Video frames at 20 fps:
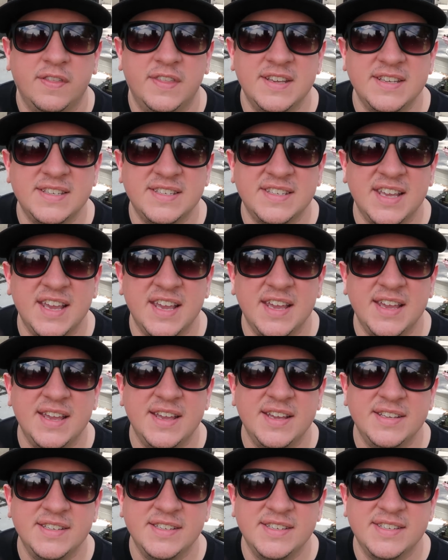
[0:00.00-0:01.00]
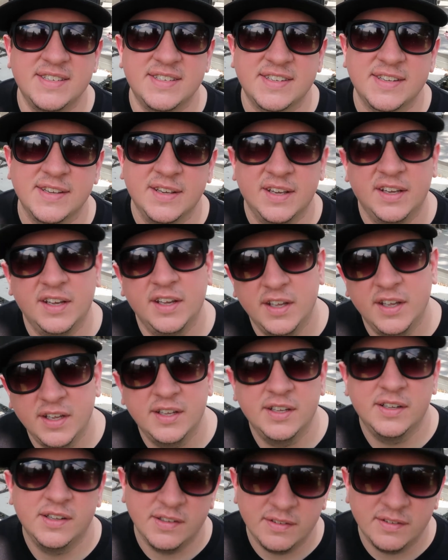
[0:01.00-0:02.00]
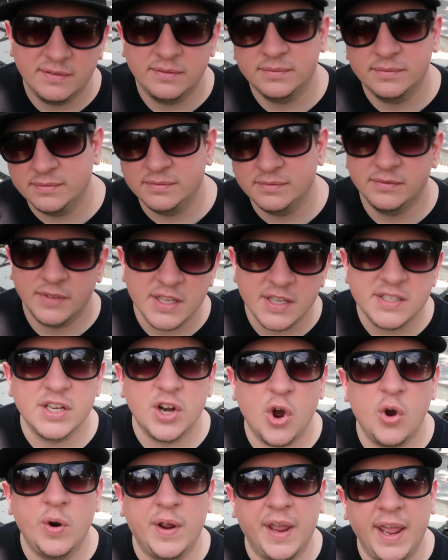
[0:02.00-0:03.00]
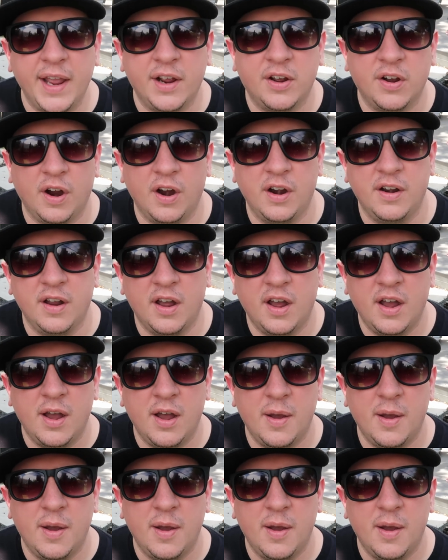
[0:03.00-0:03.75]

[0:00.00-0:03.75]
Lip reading: This is, it's an okay card.